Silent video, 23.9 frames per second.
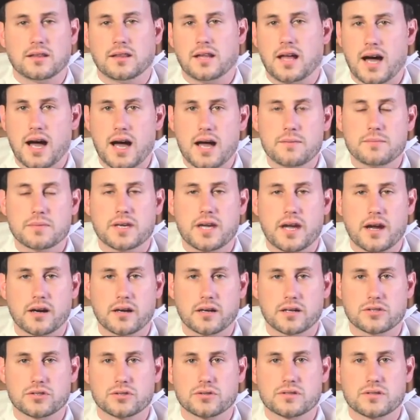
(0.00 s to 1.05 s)
lime
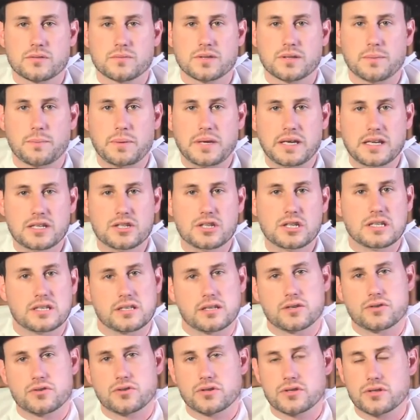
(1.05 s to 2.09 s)
character, some of the peachy
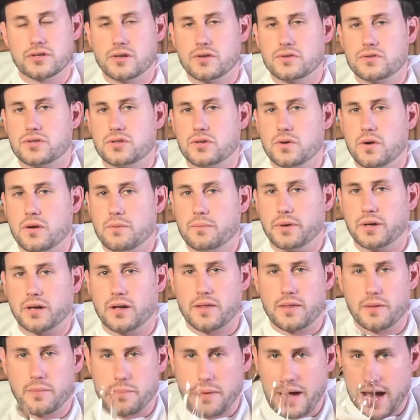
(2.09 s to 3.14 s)
citrus notes to it, but
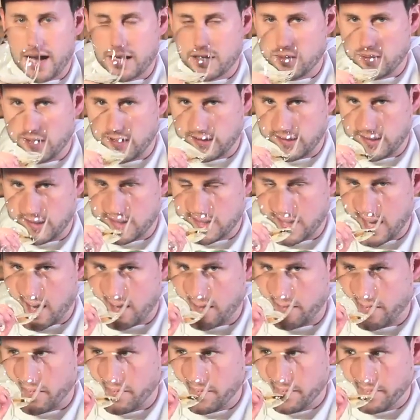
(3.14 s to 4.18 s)
on the back you get this
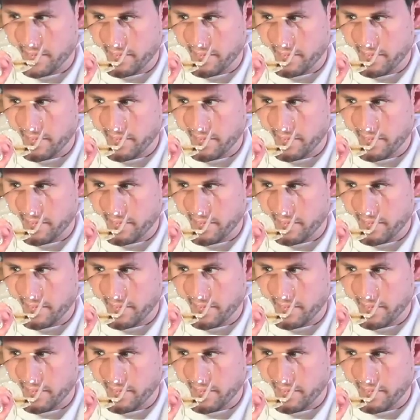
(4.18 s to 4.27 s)
kind of